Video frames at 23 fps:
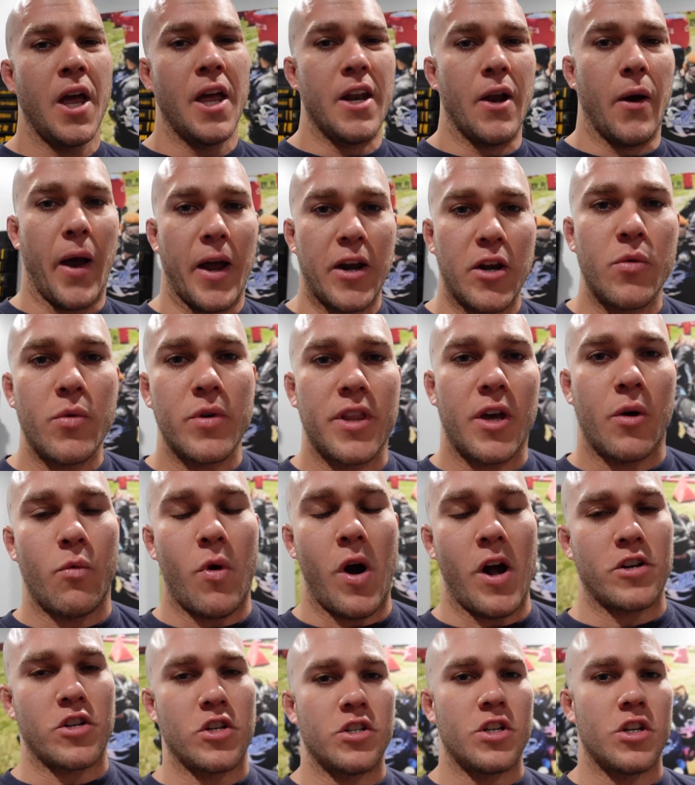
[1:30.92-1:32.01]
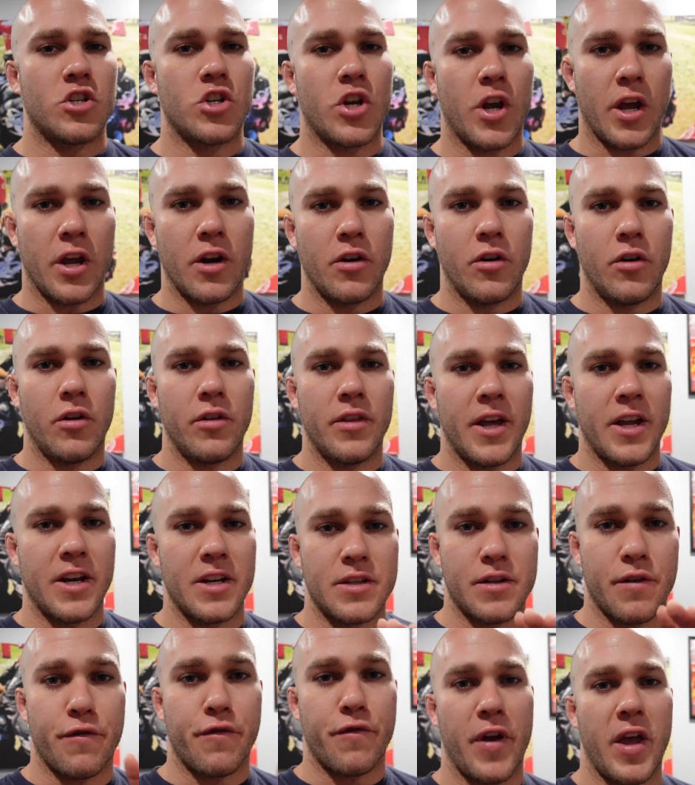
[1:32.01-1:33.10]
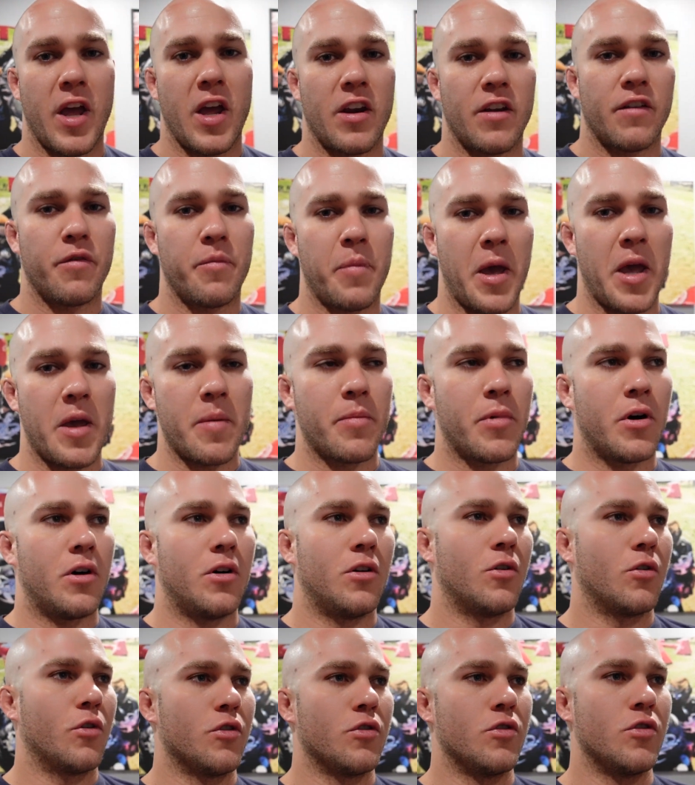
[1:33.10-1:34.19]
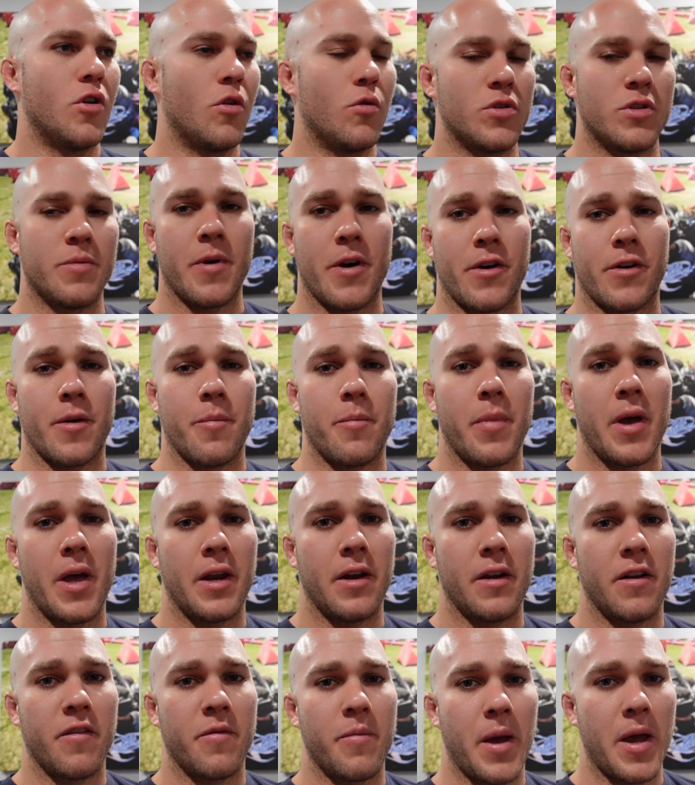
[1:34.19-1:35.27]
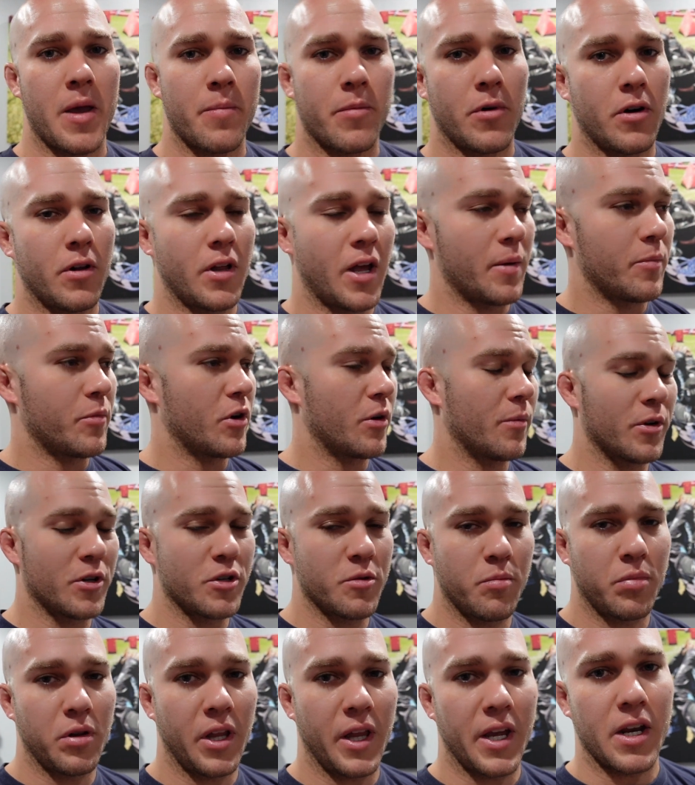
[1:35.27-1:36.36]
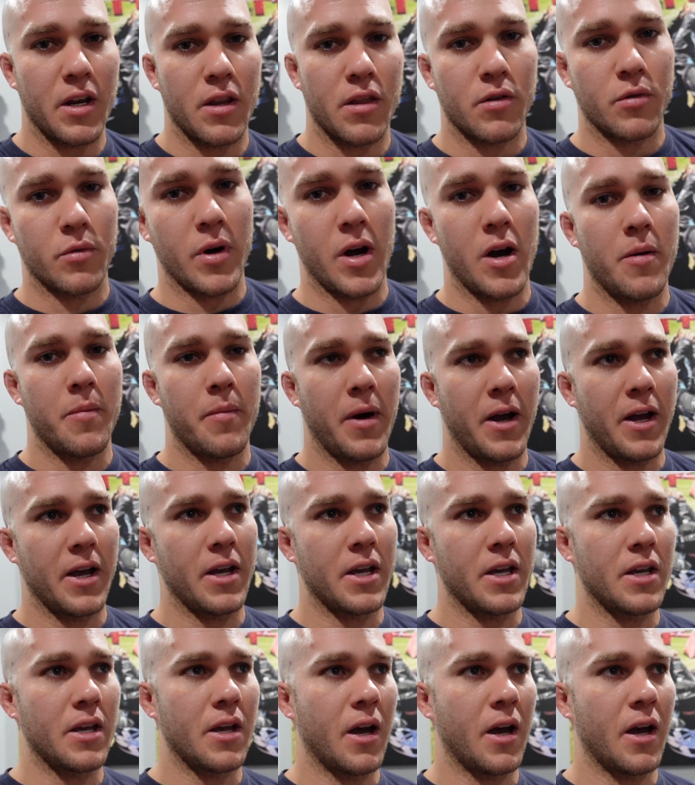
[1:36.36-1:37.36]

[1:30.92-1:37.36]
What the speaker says: Now, anyone that watches this channel that is a fan of paintball or knows about competitive paintball, I pretty much played throughout my